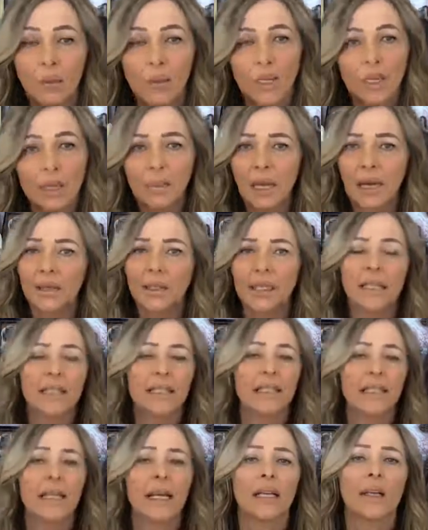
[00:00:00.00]
What about
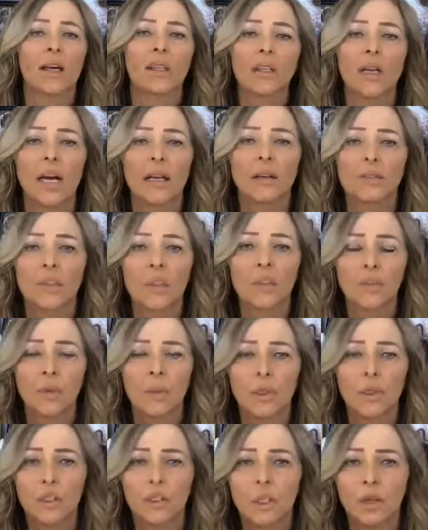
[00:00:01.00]
kids that are nonverbal
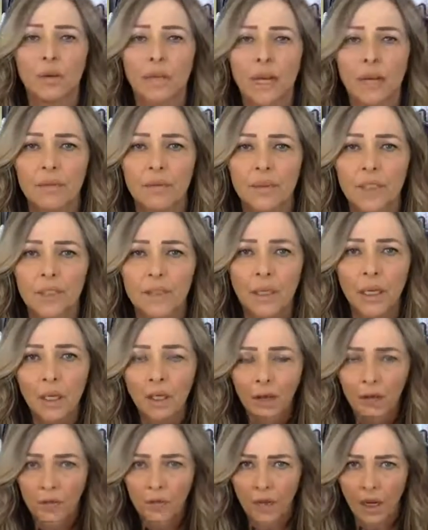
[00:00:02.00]
or don't have good
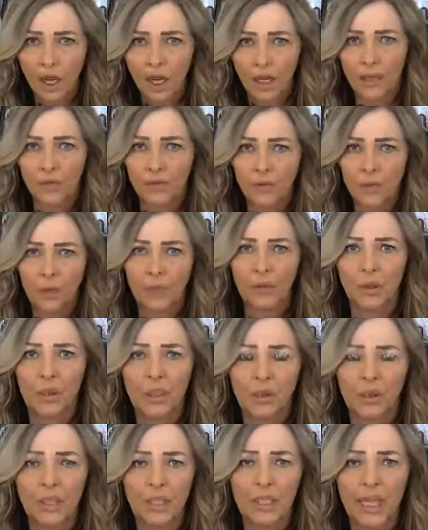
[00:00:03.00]
verbal
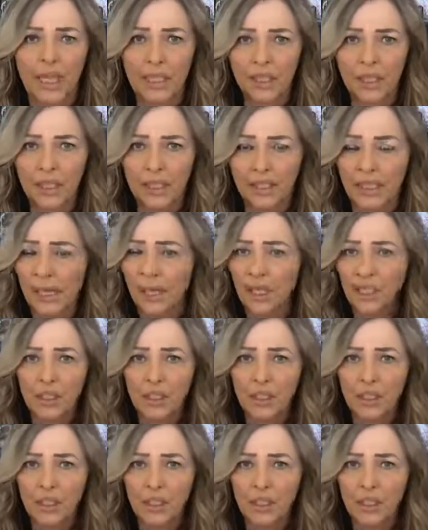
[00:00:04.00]
communication?